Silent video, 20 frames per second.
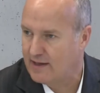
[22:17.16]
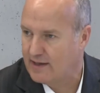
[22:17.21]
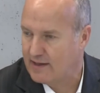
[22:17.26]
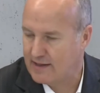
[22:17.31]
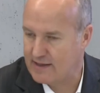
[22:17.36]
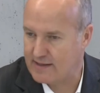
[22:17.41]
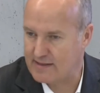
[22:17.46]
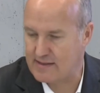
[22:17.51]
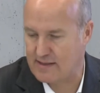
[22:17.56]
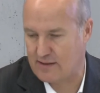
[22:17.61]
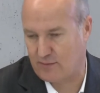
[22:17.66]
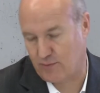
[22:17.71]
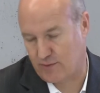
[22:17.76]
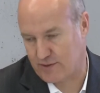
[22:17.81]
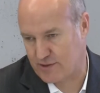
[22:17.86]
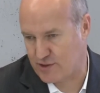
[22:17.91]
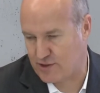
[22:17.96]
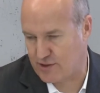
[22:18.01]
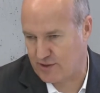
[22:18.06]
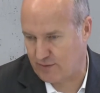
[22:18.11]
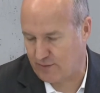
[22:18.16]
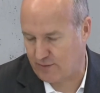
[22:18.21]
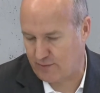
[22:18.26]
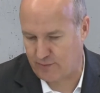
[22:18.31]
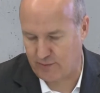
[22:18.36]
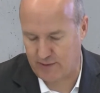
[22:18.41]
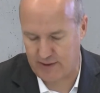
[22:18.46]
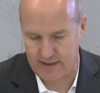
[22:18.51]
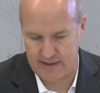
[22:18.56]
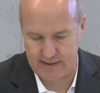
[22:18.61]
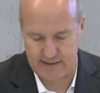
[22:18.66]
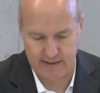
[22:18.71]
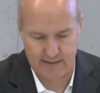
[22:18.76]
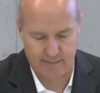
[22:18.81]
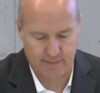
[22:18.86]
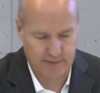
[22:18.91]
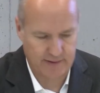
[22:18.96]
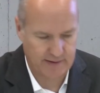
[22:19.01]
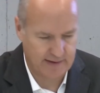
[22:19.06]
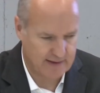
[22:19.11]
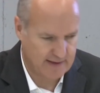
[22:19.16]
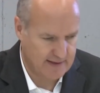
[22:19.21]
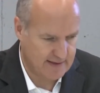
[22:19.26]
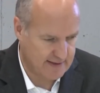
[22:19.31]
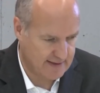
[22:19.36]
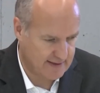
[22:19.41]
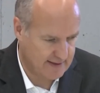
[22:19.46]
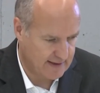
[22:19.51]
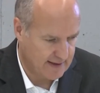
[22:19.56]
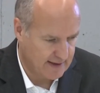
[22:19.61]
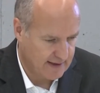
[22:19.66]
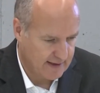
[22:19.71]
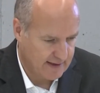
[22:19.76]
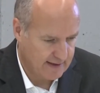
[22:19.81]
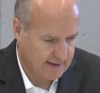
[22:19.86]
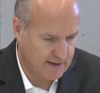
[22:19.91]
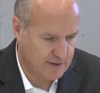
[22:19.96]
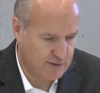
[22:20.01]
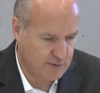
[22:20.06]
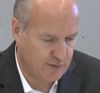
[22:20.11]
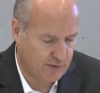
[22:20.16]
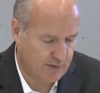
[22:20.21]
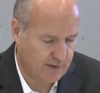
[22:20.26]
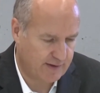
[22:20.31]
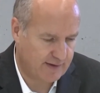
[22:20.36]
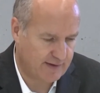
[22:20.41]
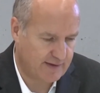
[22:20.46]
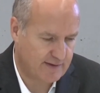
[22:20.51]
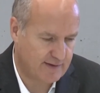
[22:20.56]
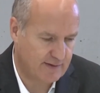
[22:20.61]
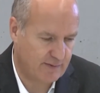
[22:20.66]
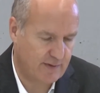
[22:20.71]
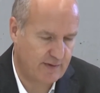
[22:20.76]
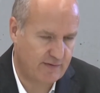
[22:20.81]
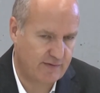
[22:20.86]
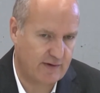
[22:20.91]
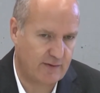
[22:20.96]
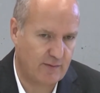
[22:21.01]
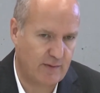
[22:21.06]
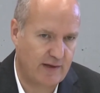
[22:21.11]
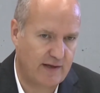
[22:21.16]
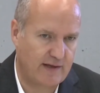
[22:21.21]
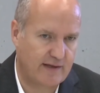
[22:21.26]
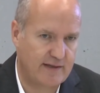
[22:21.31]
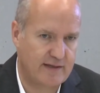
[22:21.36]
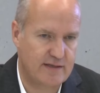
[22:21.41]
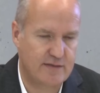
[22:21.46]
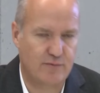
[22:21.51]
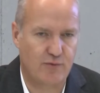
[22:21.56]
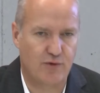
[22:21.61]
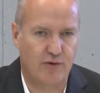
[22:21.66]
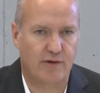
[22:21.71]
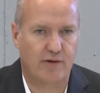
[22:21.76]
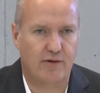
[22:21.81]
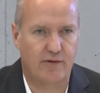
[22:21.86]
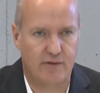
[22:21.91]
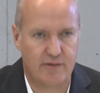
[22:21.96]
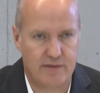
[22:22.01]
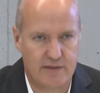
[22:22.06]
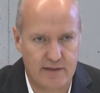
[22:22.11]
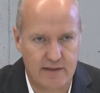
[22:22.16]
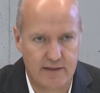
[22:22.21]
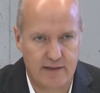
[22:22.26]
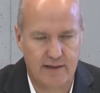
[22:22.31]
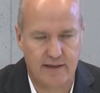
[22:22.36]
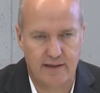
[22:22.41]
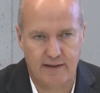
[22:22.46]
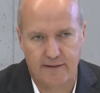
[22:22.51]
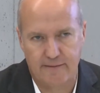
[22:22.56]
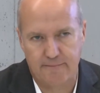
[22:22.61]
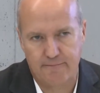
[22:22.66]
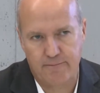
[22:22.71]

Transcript: as it was shown, for example, this quarter. So even when it is more costly,